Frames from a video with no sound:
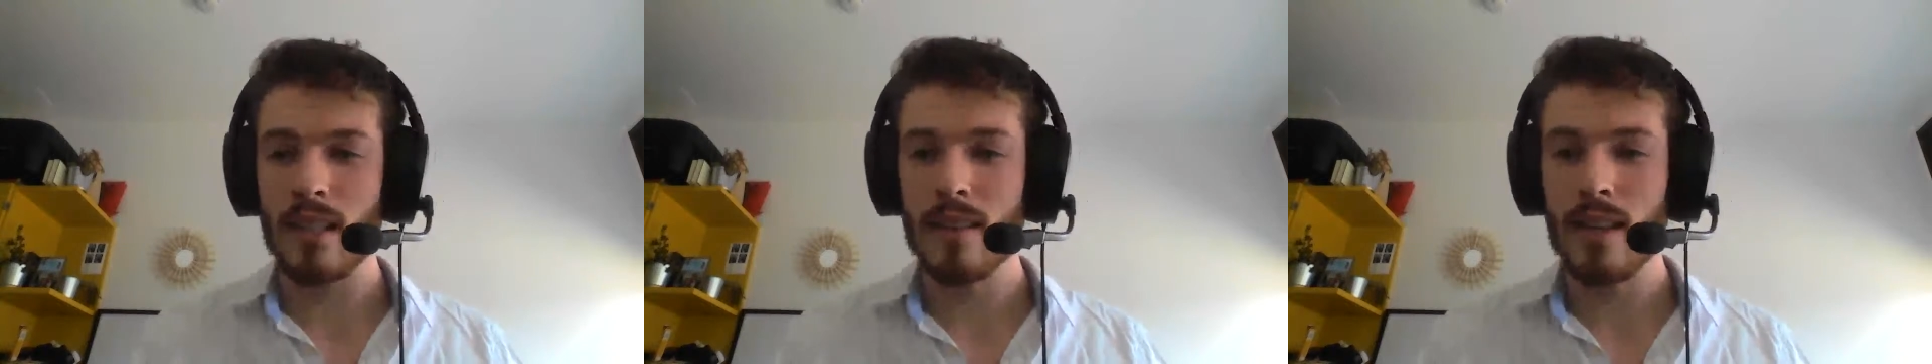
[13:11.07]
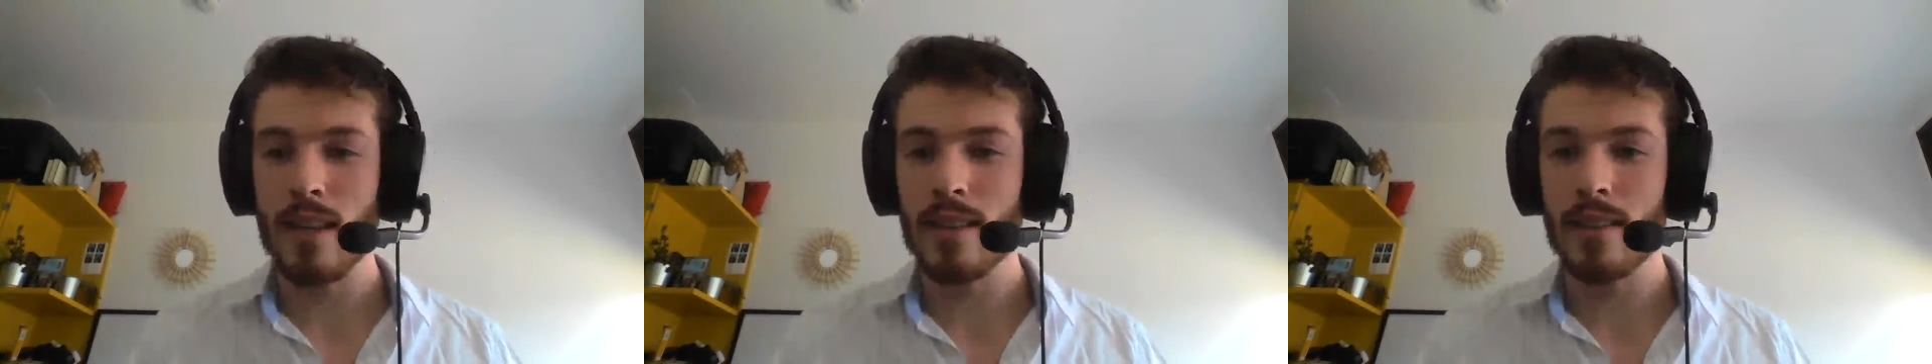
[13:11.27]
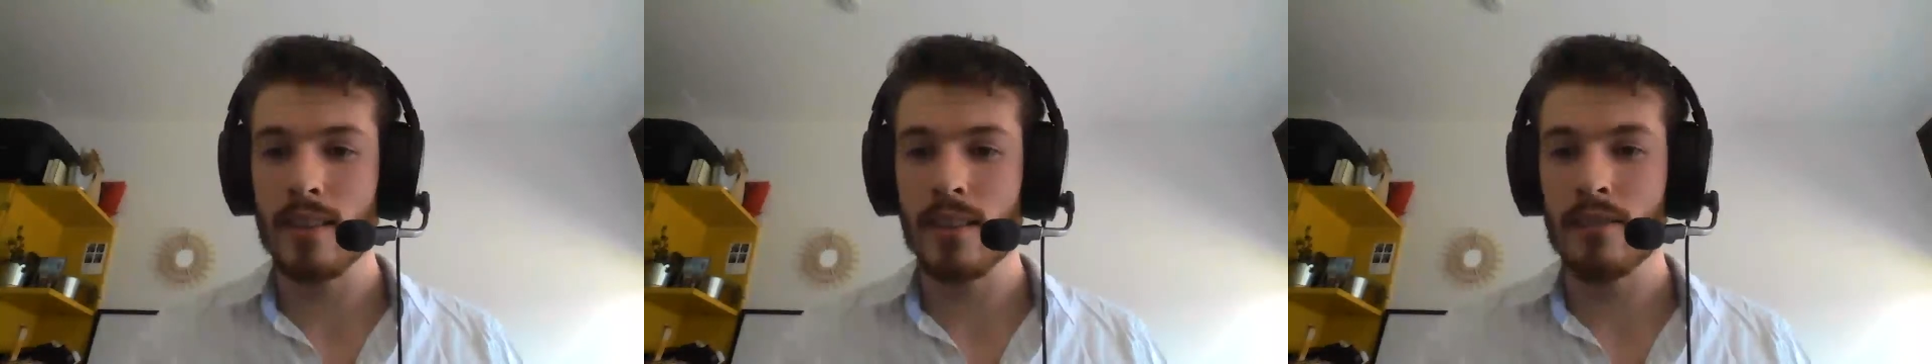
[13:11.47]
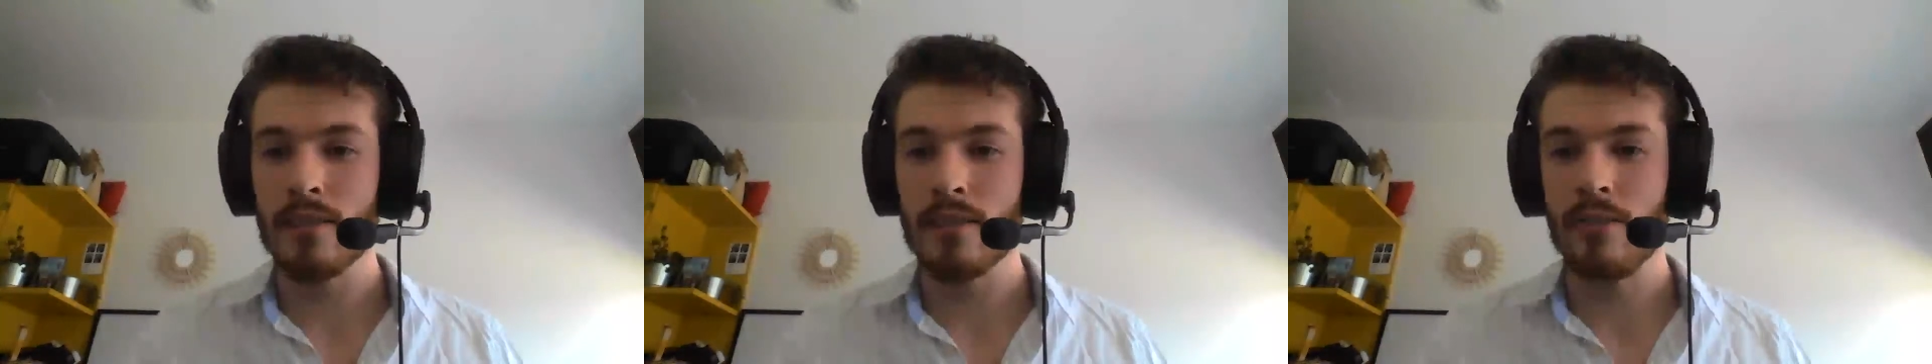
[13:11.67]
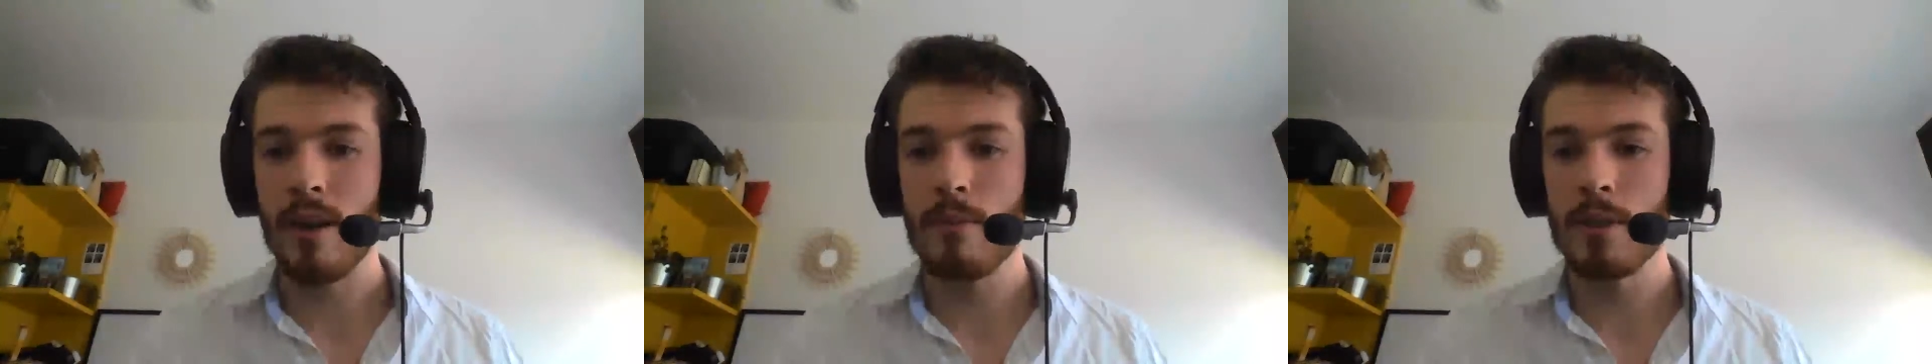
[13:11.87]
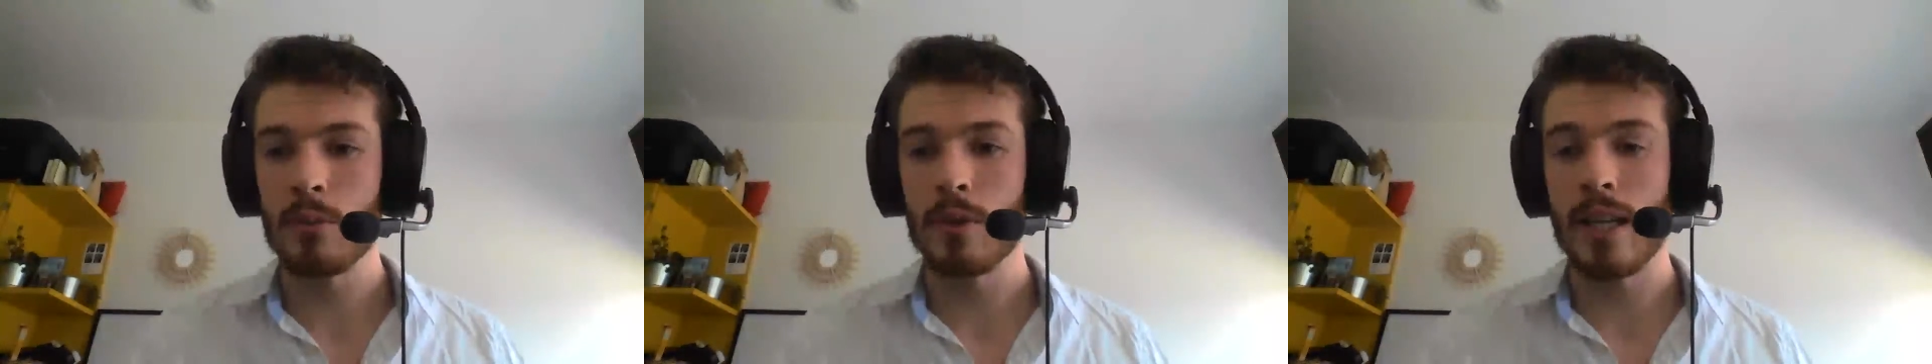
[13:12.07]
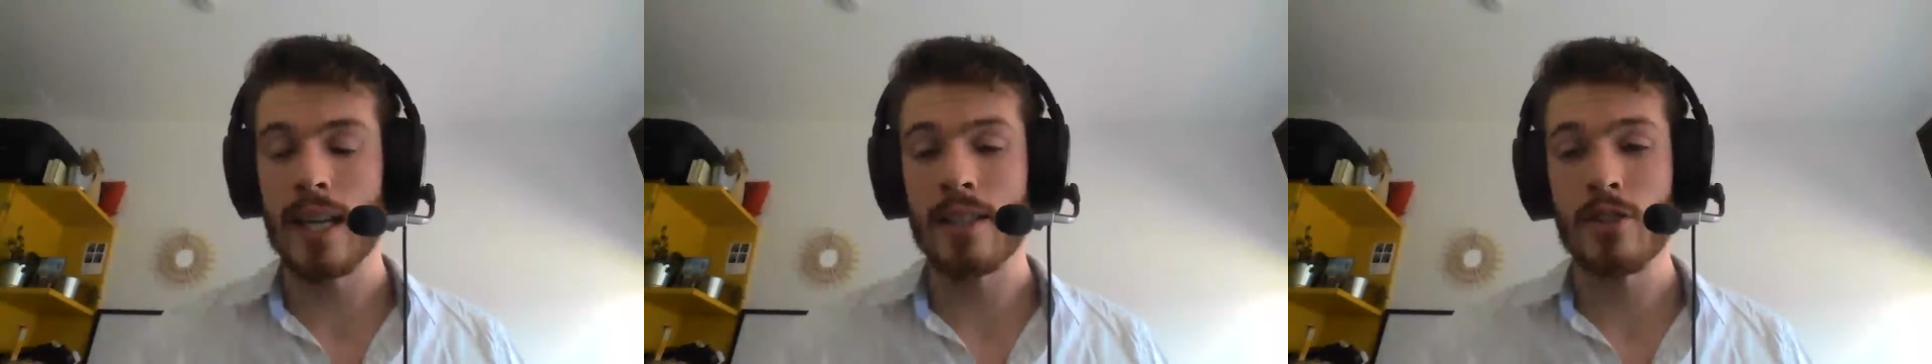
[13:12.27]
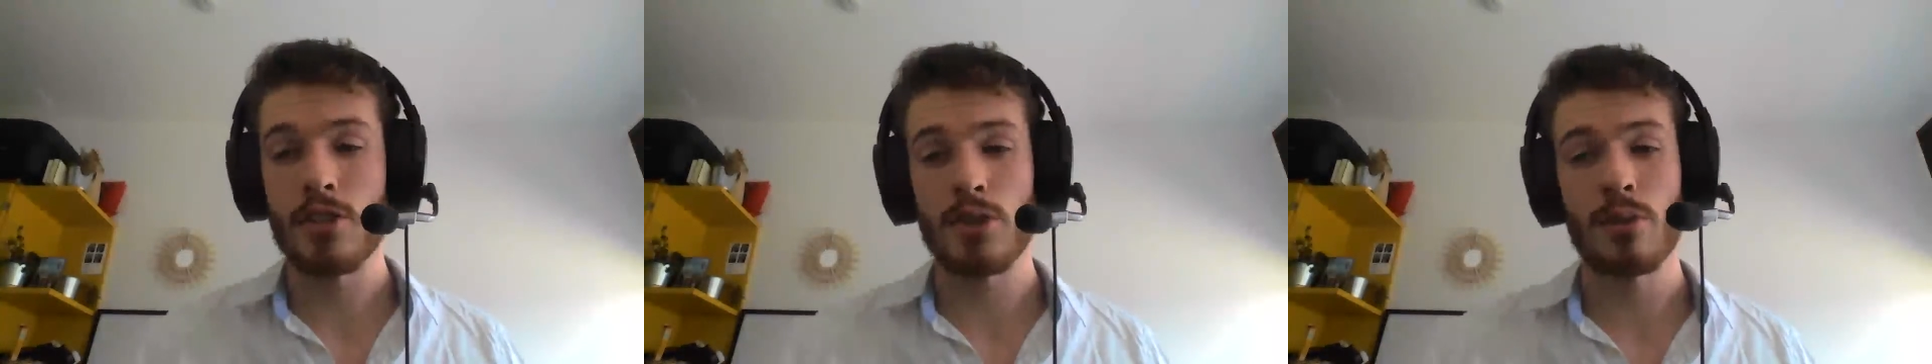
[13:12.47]
that the confinement will
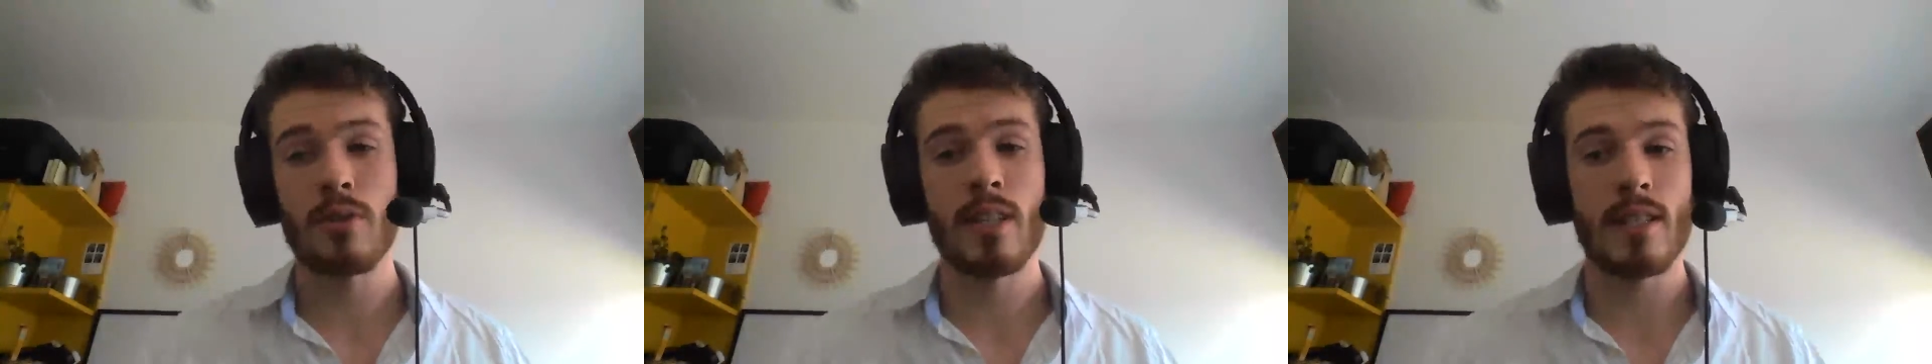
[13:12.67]
end soon.